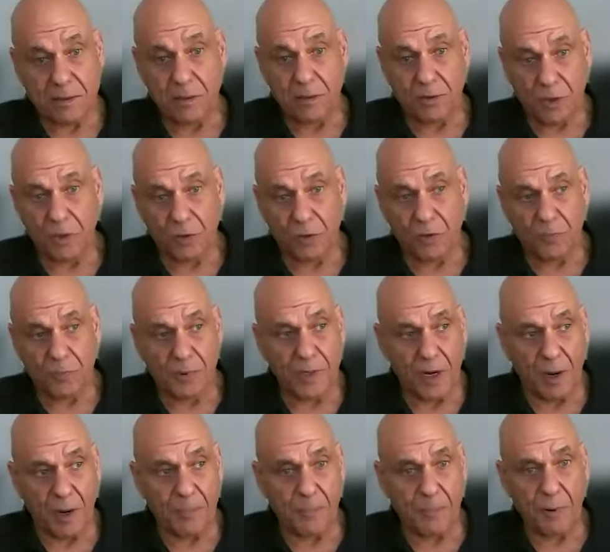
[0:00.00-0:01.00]
You, you bring
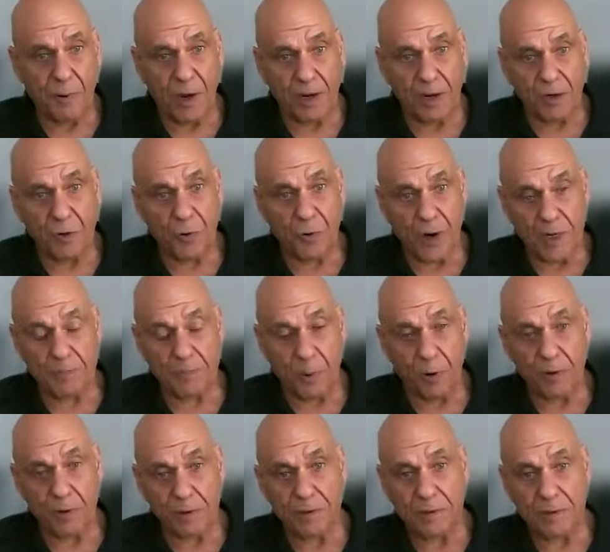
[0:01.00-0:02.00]
up a, a, great
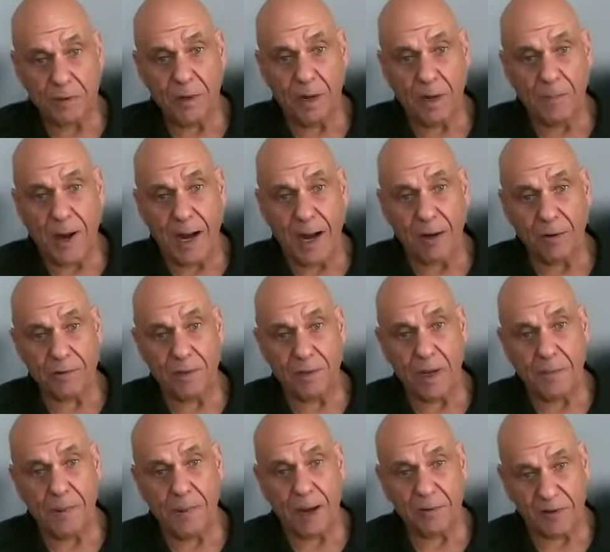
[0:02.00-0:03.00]
point about
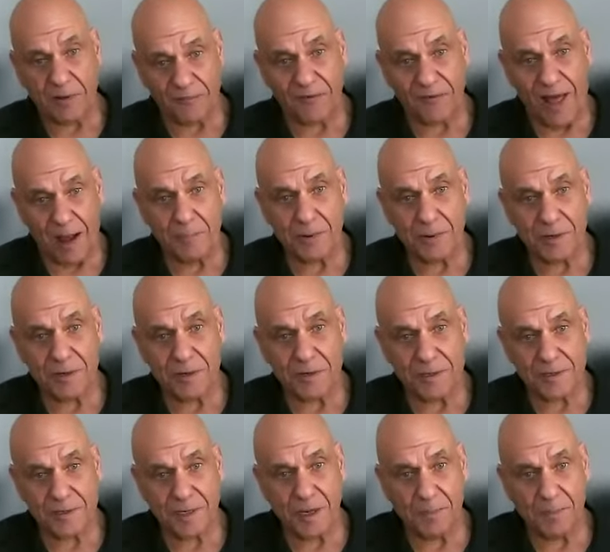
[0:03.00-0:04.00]
about the
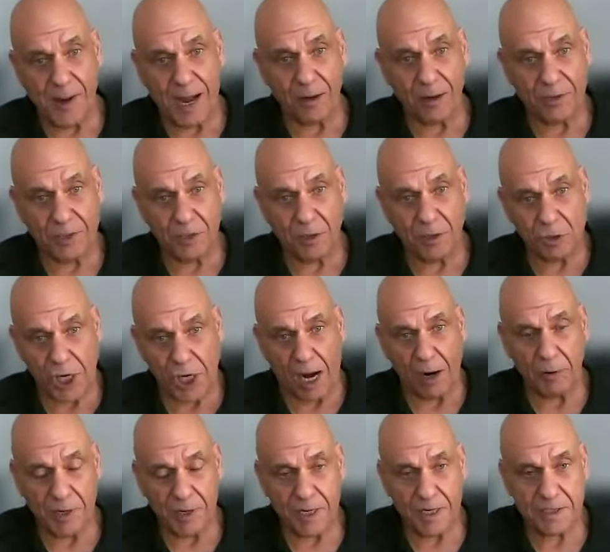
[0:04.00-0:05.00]
flappers and about you know
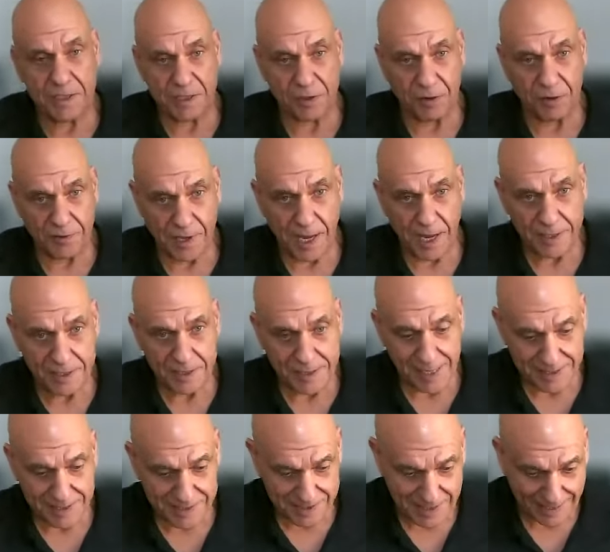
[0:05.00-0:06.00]
shower heads and all that, and
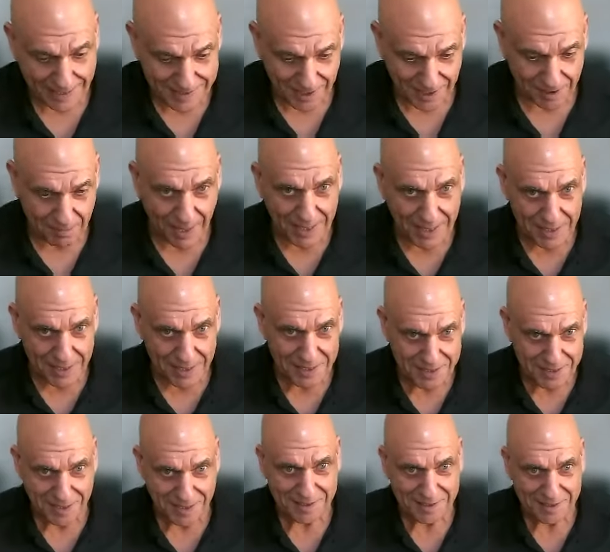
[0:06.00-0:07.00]
that's that's on my
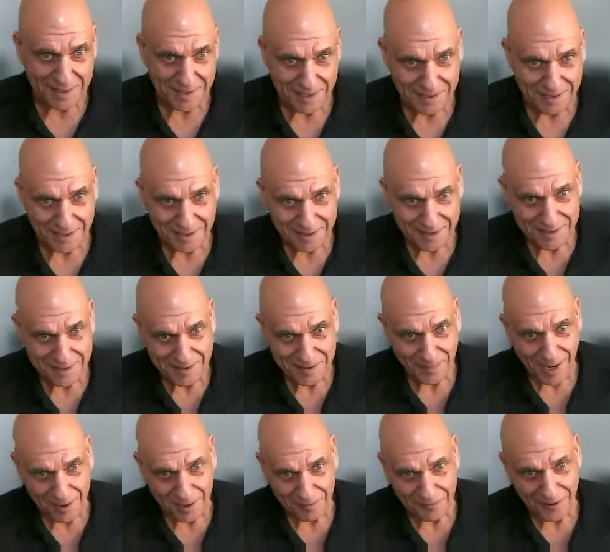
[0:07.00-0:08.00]
list as, uh, uh, as a
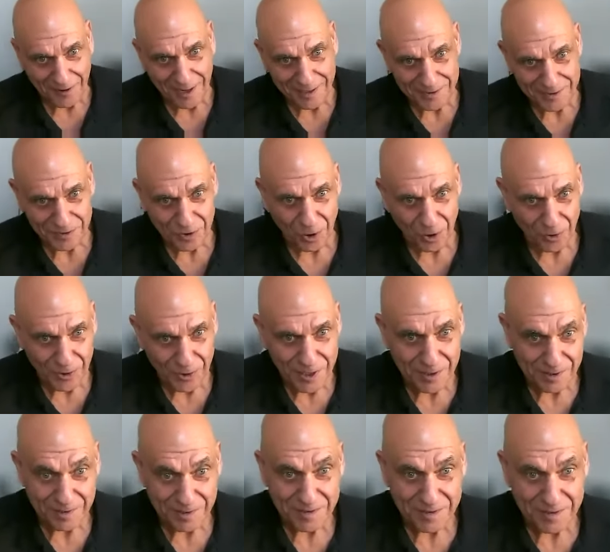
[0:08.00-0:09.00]
matter of fact to go in
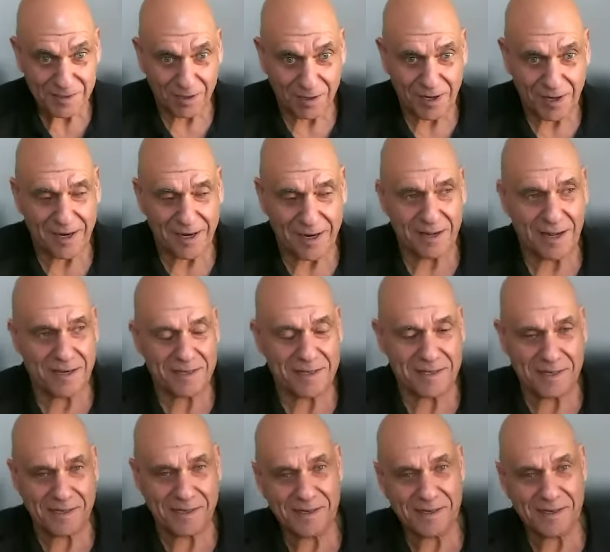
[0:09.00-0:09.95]
and start analyzing.